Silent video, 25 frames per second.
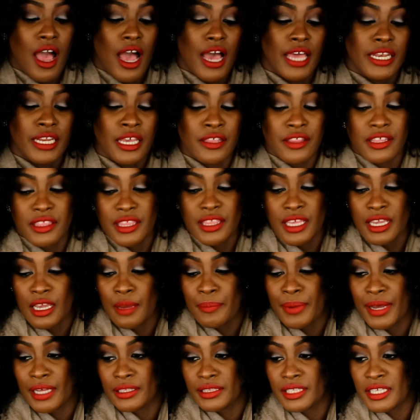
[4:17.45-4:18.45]
Another thing
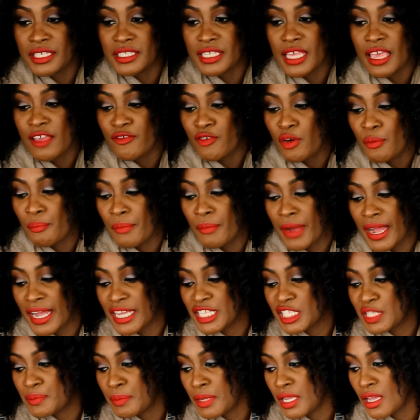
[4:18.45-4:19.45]
about this, it
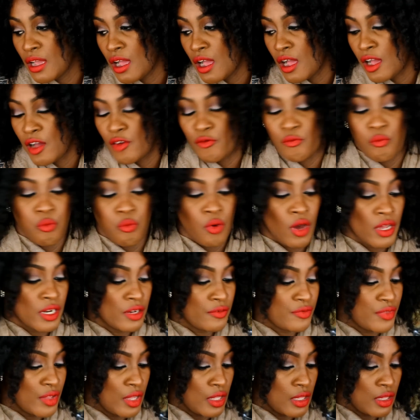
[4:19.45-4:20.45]
reminds me of
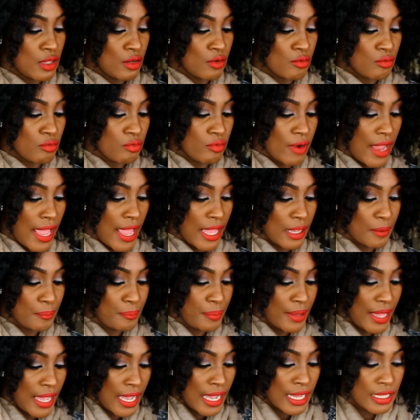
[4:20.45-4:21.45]
one of the
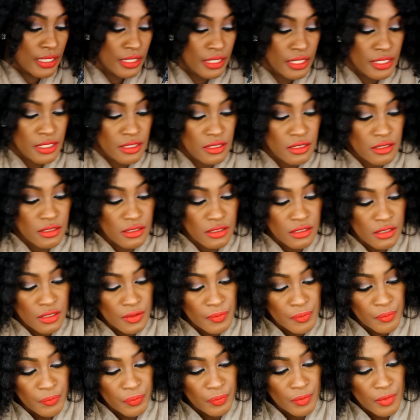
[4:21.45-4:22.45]
Lorac palettes.
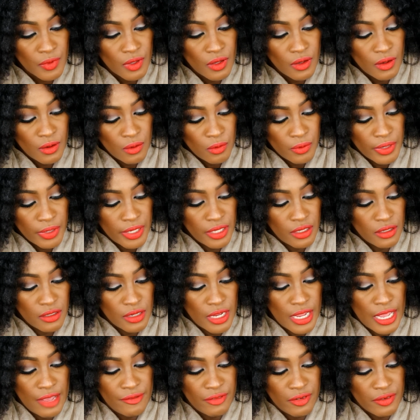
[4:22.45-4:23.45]
Wait,
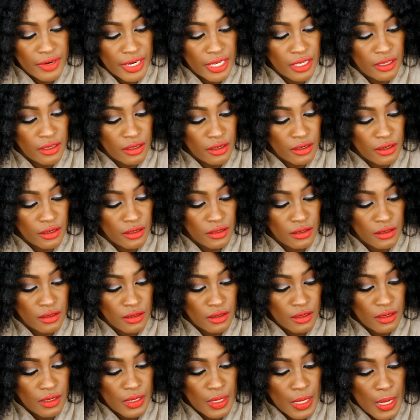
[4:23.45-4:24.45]
I have it right
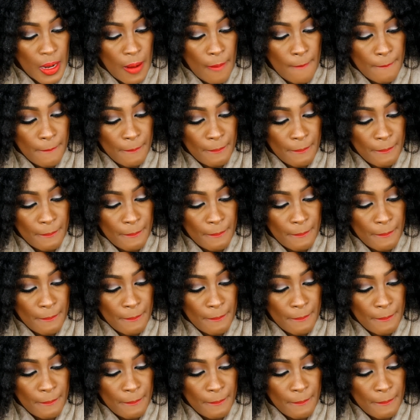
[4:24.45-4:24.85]
here.